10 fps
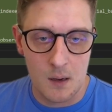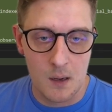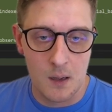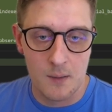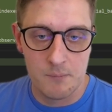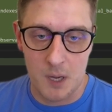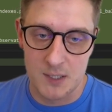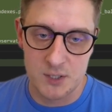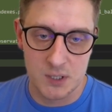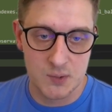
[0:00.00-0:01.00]
I
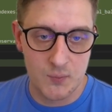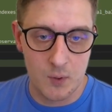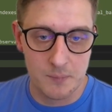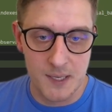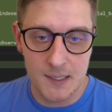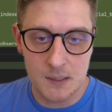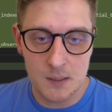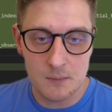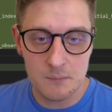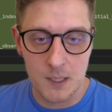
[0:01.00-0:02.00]
transform data,